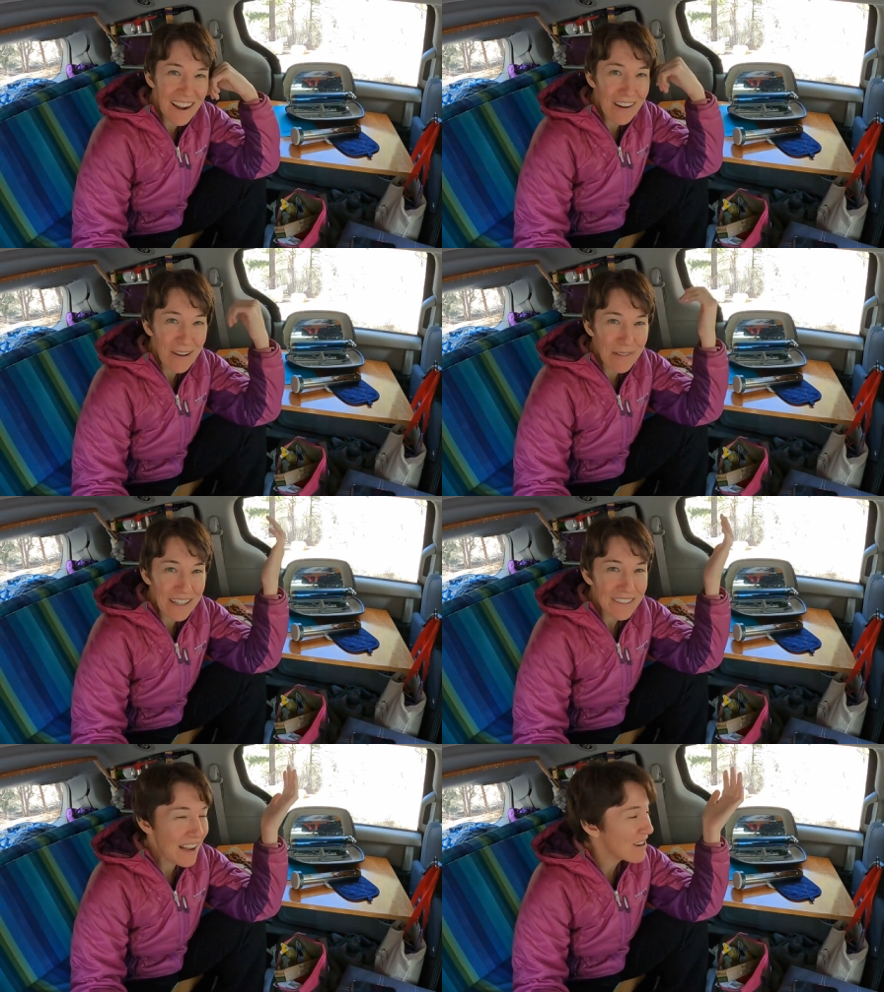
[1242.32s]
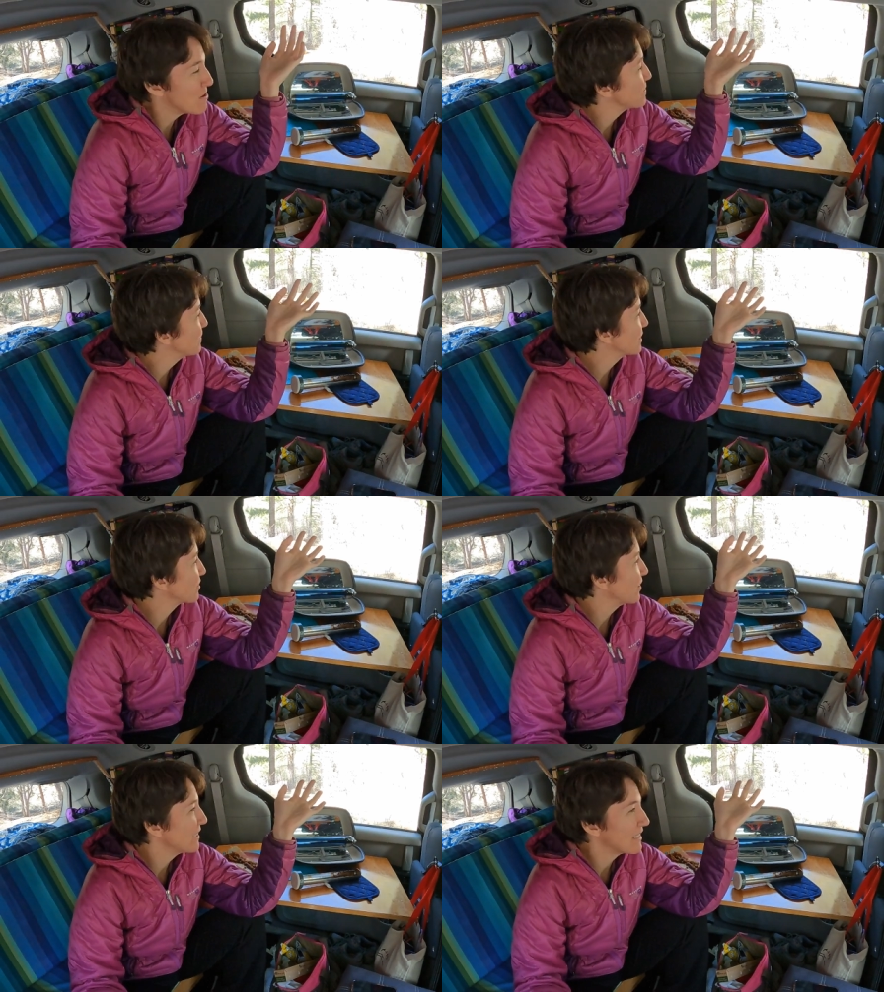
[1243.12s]
All right, well, I hope you
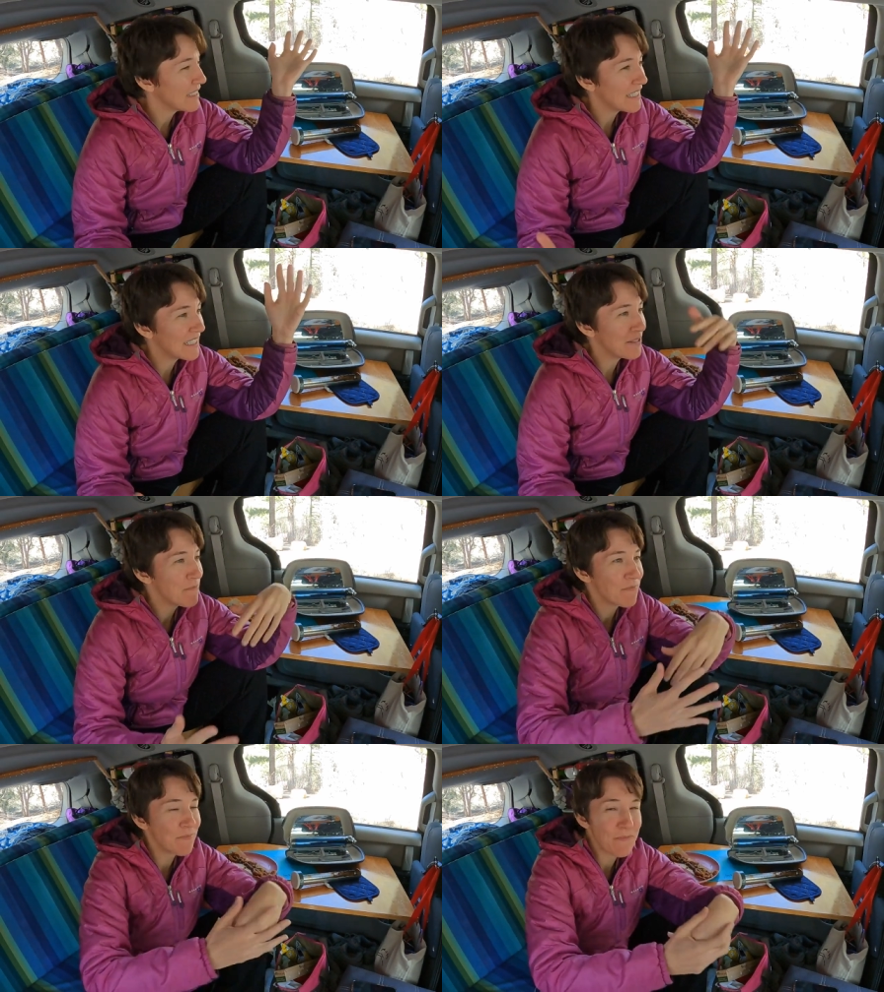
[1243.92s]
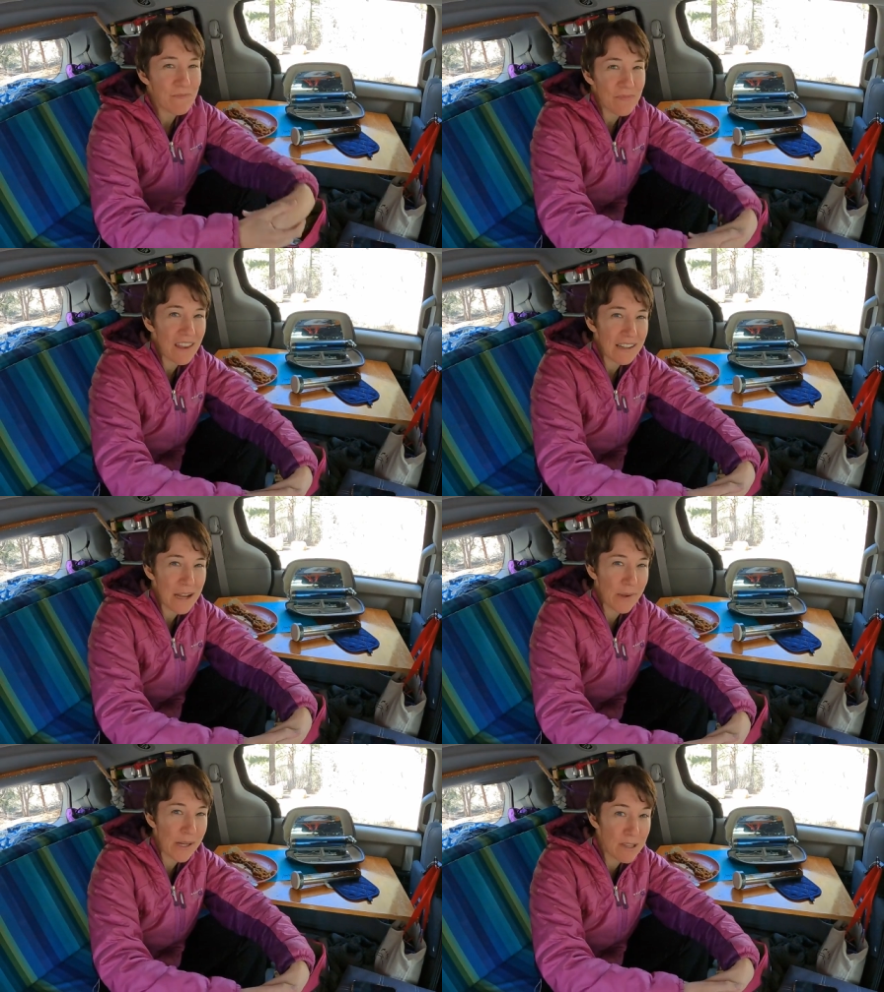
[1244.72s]
enjoyed um,
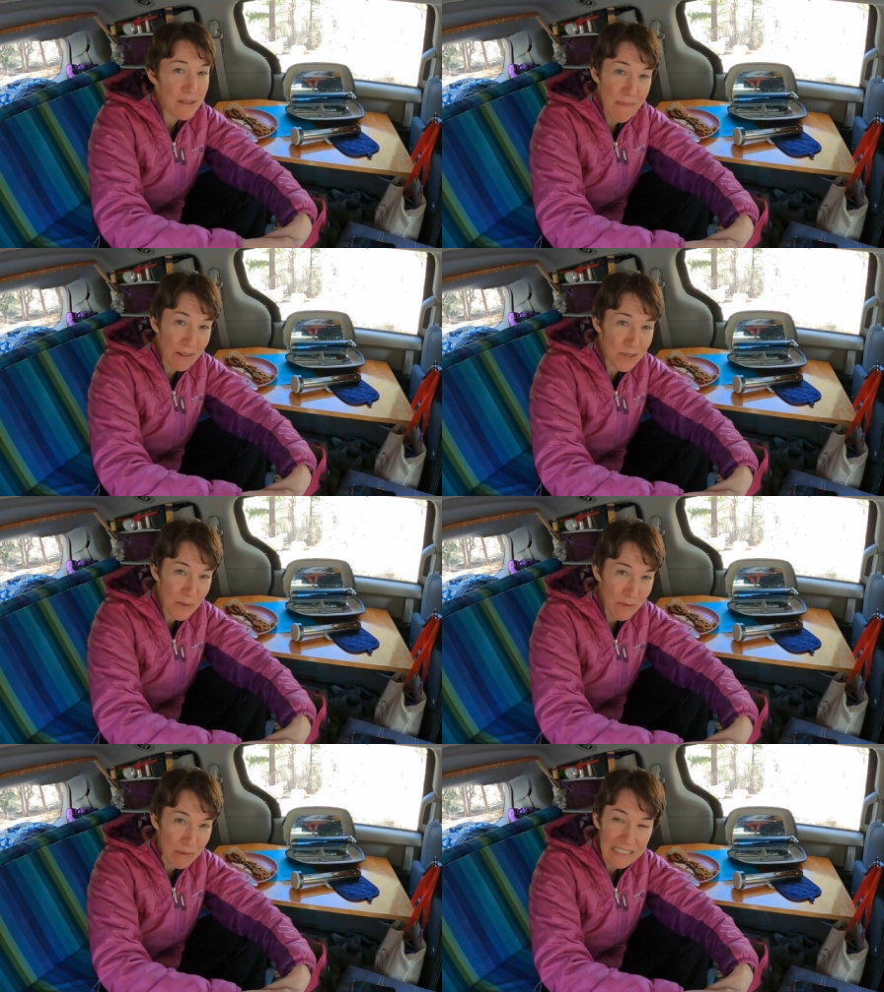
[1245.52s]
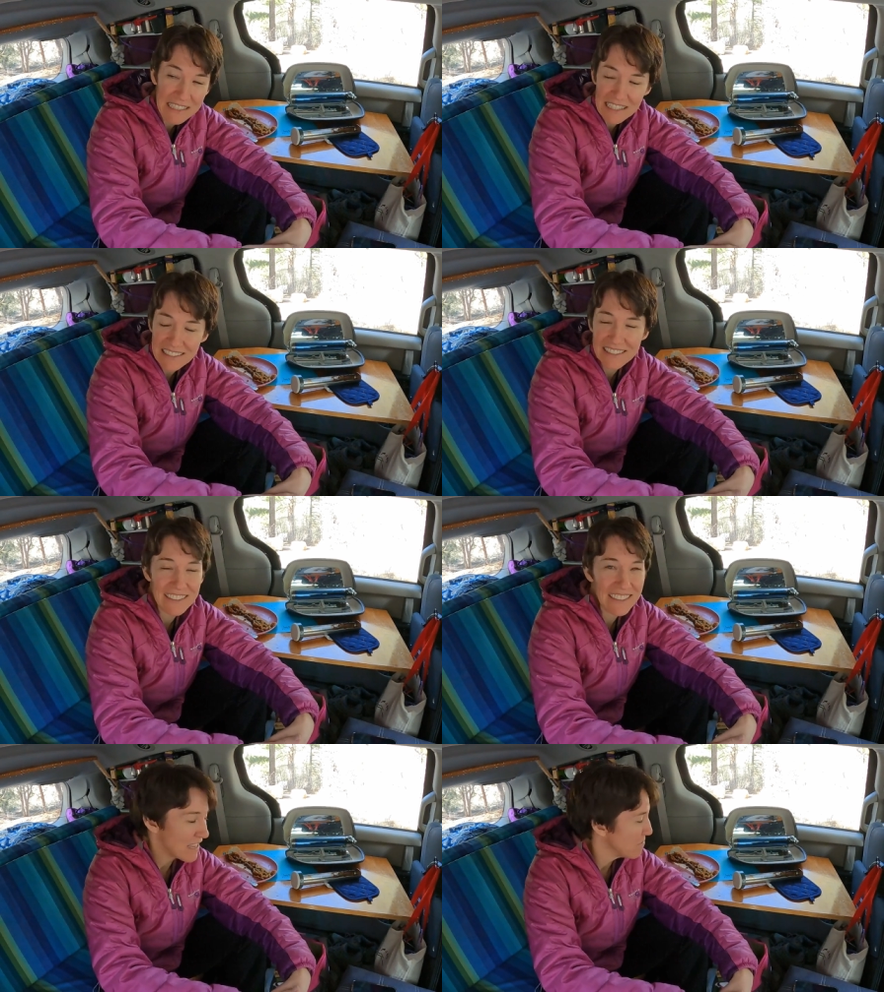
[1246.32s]
coming up to the mountains with me today.
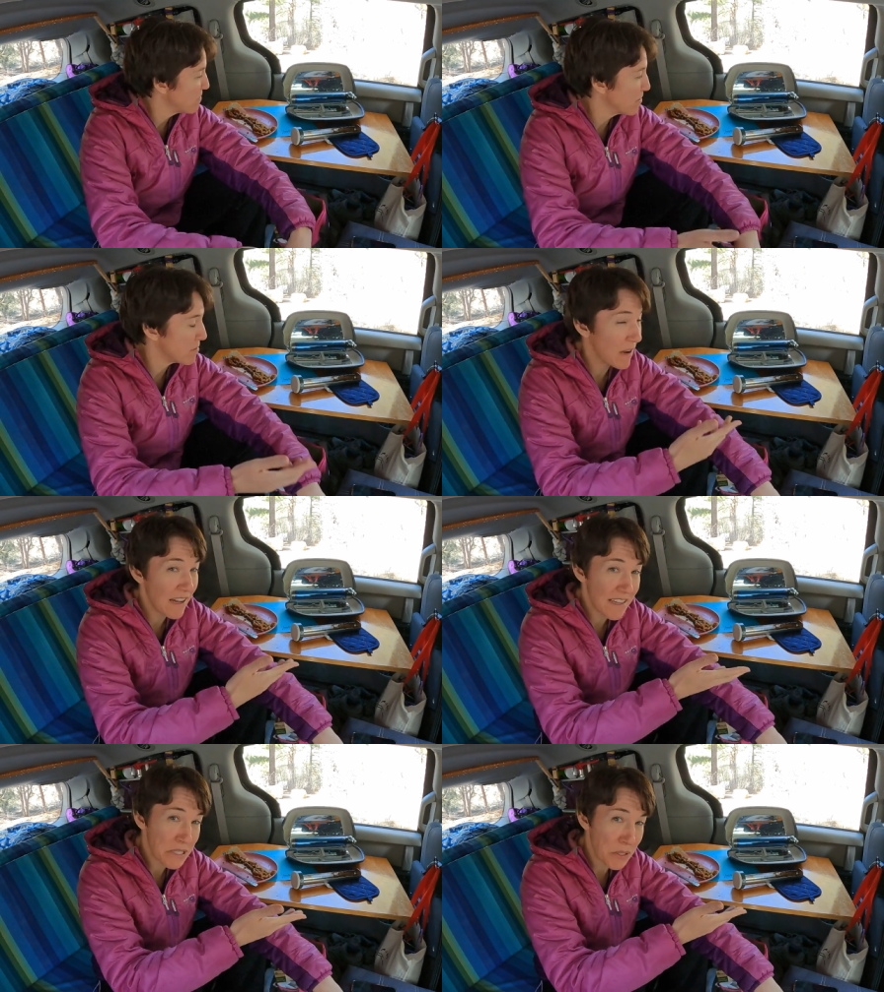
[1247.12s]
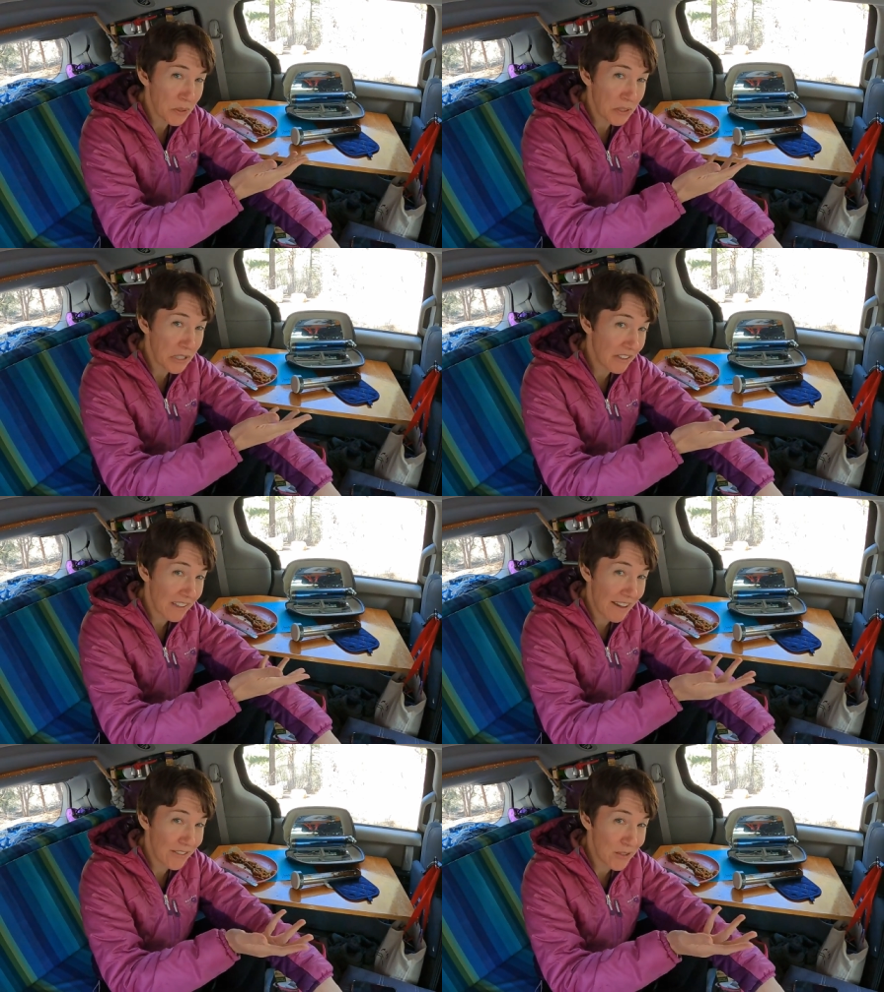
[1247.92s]
Maybe my solar cooker
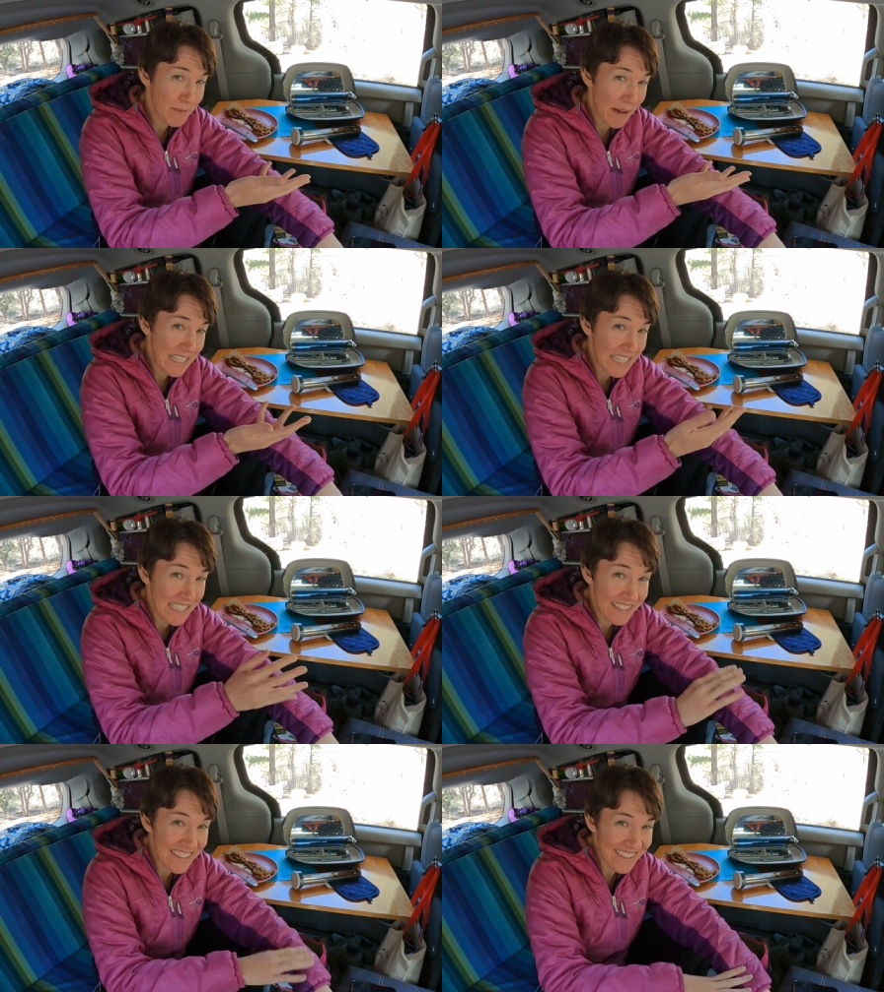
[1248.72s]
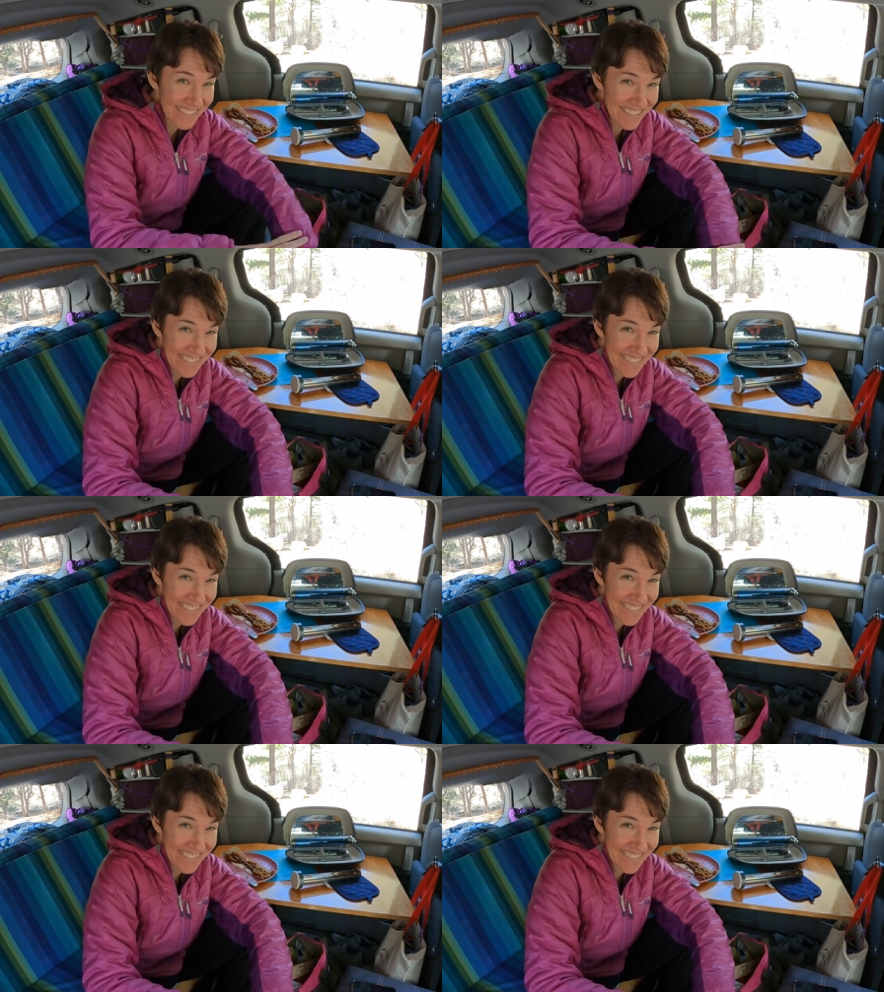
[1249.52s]
gave you some ideas.